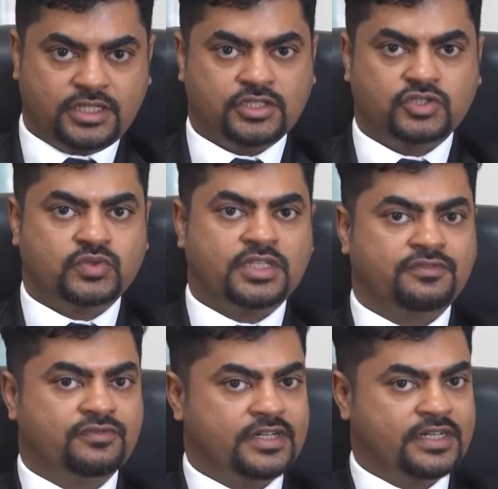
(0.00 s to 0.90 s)
to
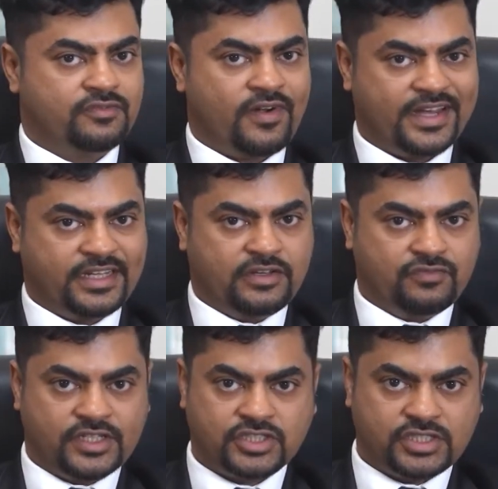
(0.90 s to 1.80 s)
the worldwide
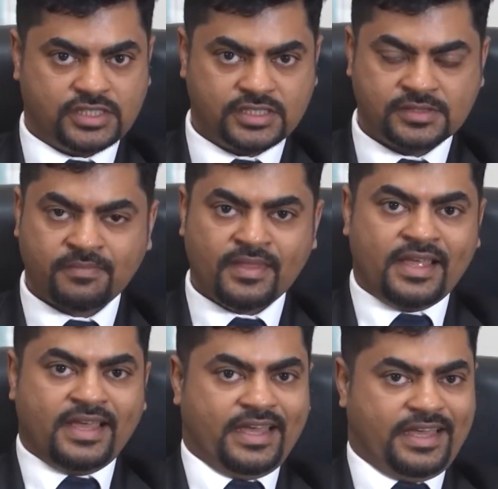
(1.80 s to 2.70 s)
investors
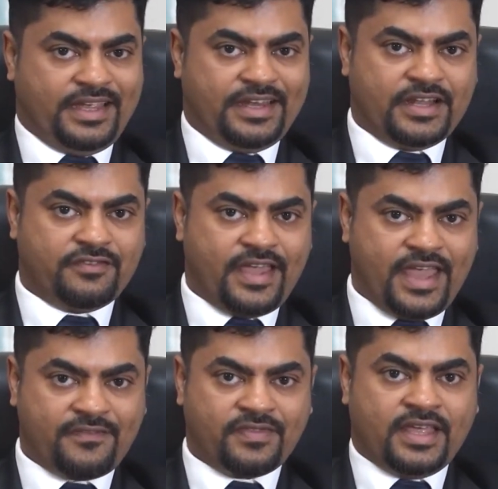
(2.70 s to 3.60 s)
in a
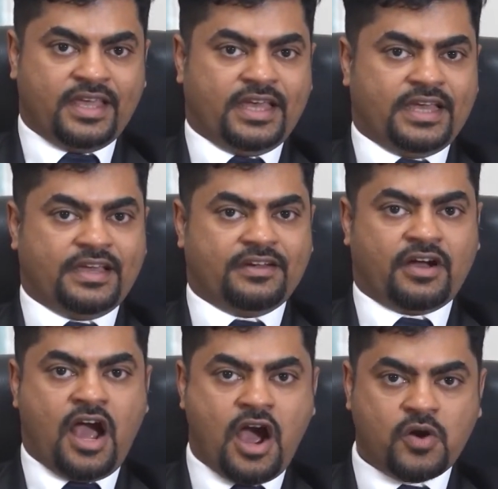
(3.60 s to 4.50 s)
way
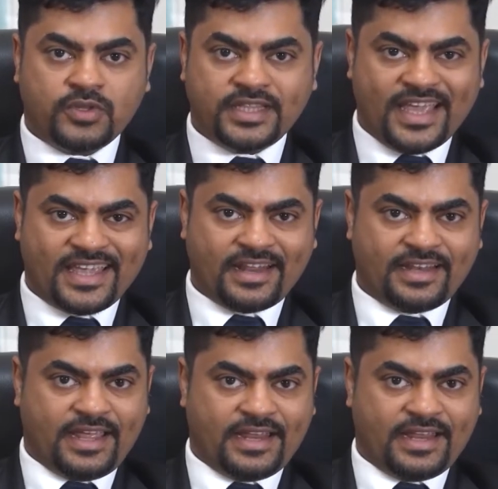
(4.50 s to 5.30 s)
how they can